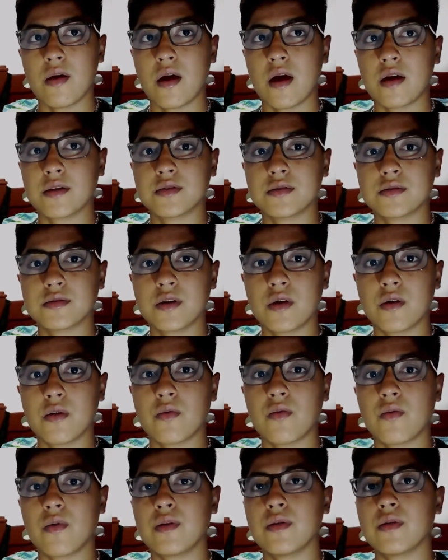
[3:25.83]
I don't know,
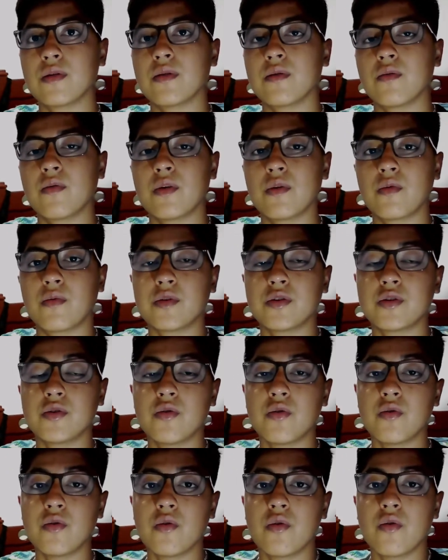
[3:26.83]
when
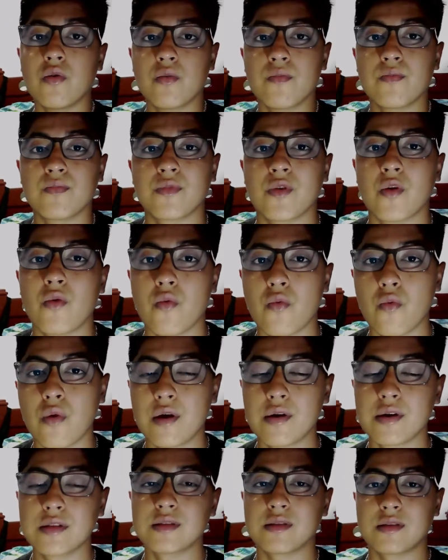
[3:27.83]
you
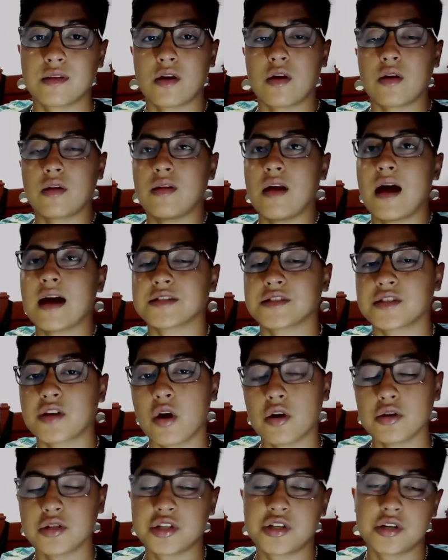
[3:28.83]
weren't as
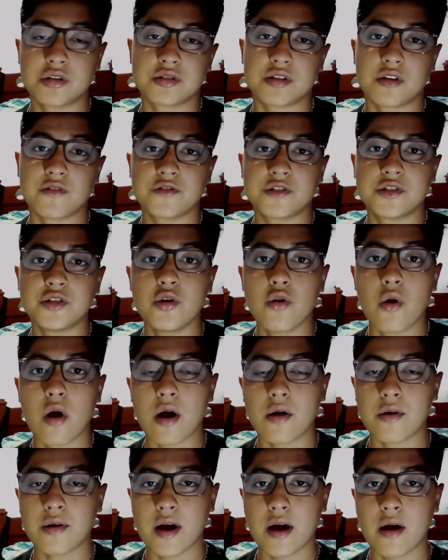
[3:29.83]
conscious as you
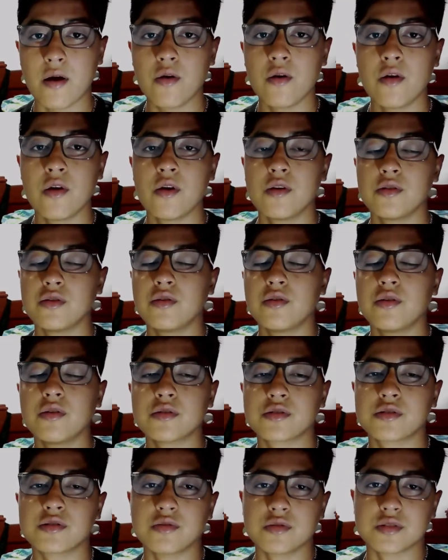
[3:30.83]
are now. You
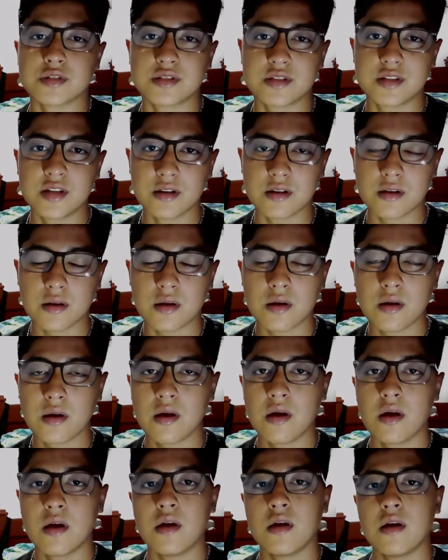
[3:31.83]
used to steal.
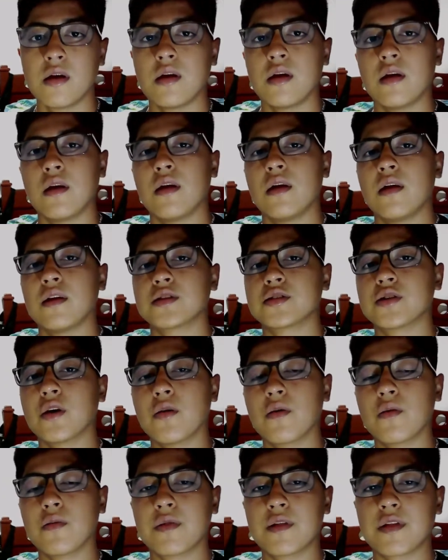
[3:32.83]

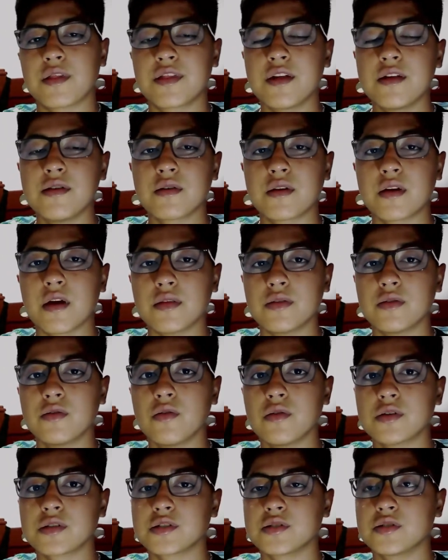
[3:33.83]
So the thing you can
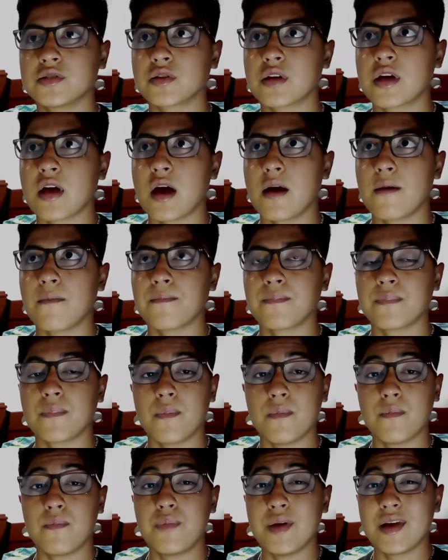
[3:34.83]
do is you can
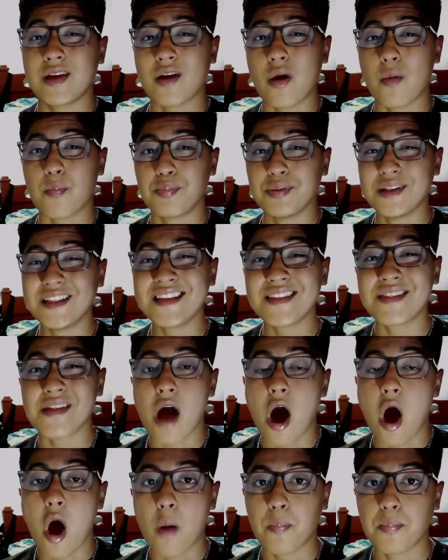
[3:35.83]
be completely
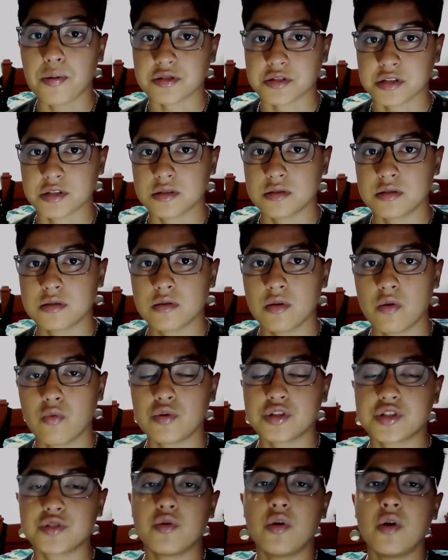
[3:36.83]
the opposite,
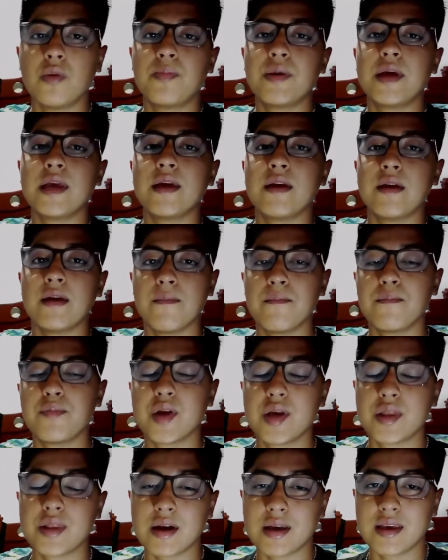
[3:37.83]
which will be
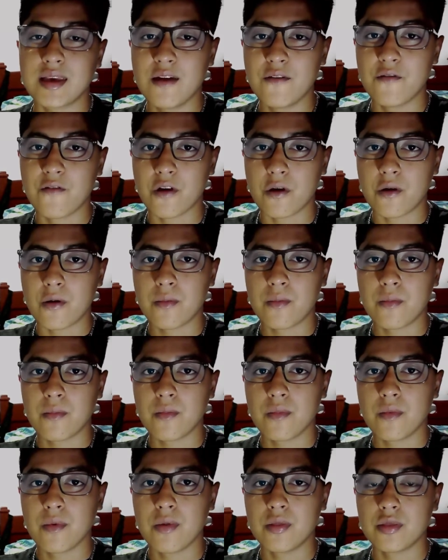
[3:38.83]
being a giver,
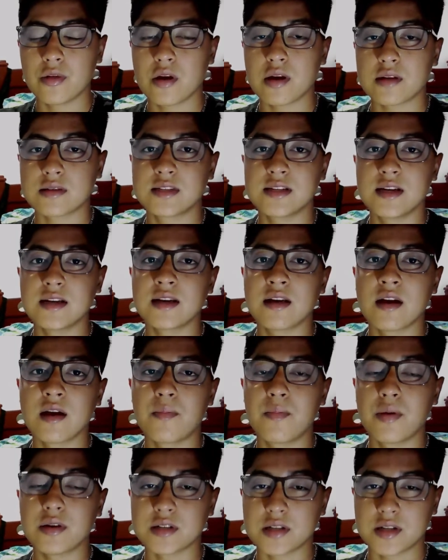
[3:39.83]
not a taker
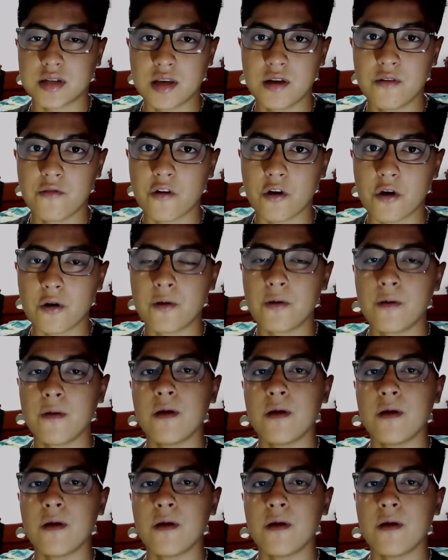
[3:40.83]
but a giver.